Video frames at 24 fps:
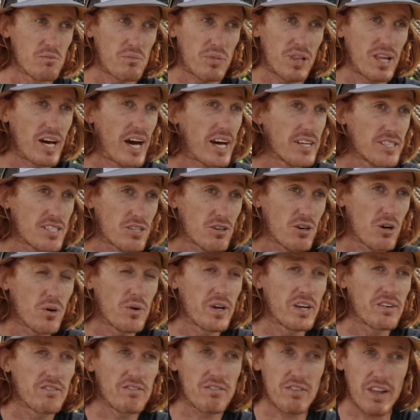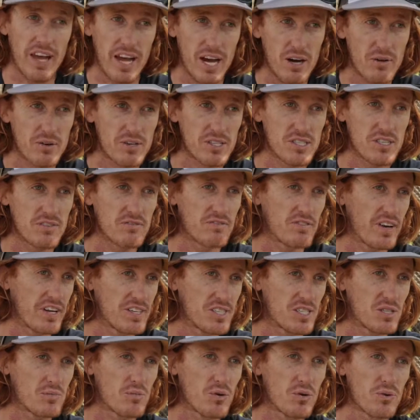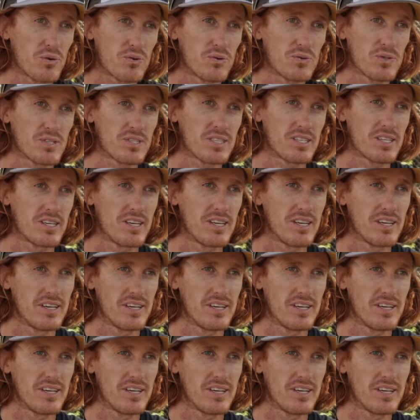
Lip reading: plants growing, flowers and vegetables